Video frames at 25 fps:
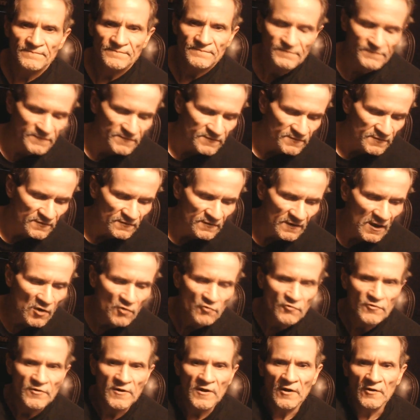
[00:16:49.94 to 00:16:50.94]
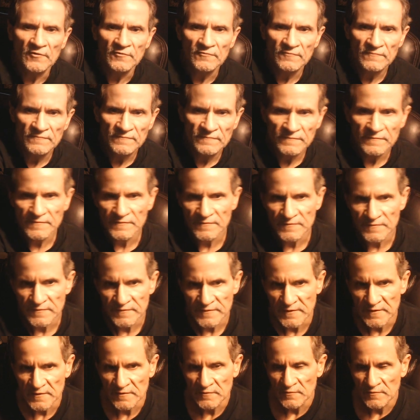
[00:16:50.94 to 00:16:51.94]
your loan note? You
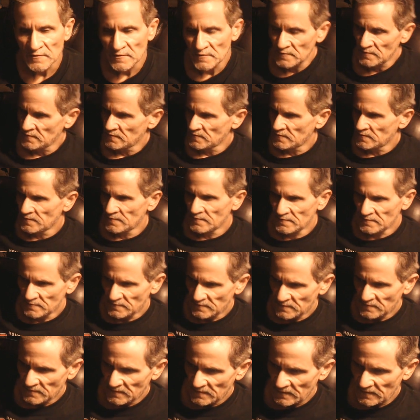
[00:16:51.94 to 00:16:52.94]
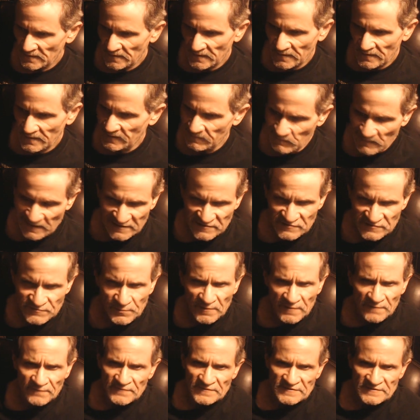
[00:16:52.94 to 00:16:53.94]
know, it makes
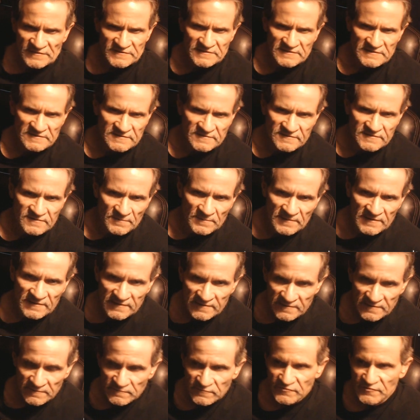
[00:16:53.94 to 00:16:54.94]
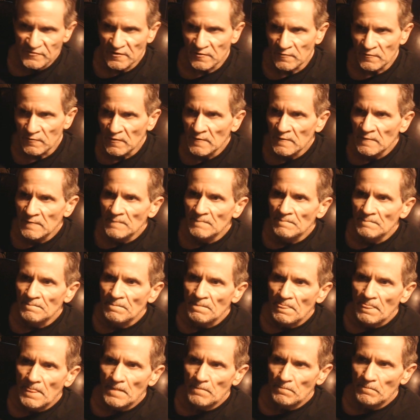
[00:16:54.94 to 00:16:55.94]
perfect sense to me. So
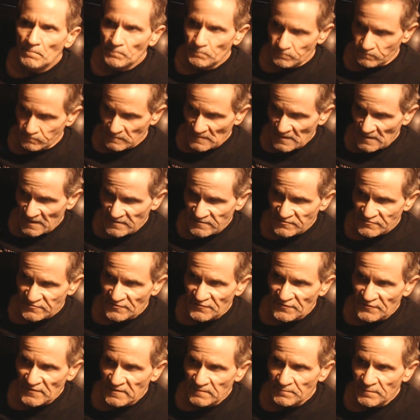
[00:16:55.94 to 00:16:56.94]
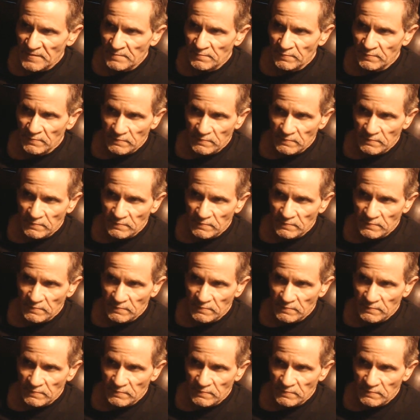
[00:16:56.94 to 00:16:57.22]
I used to think people were